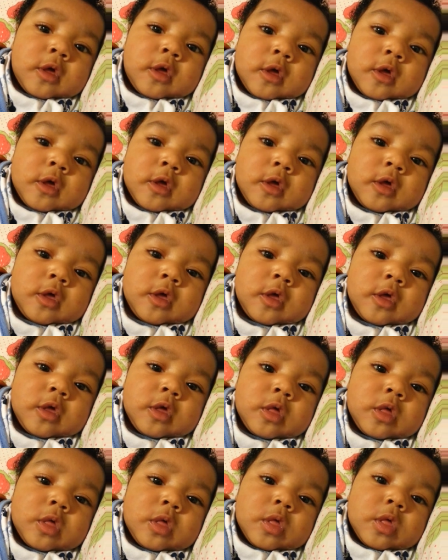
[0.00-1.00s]

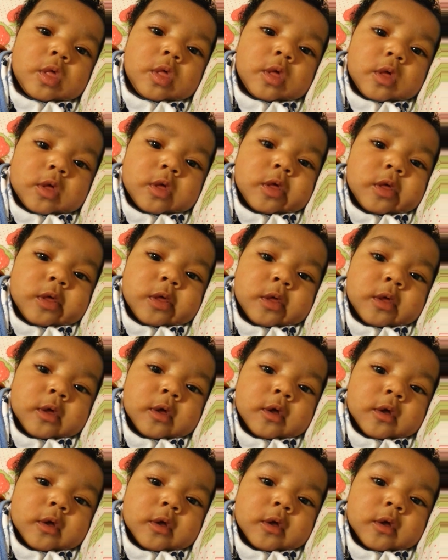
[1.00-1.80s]
(no one is talking)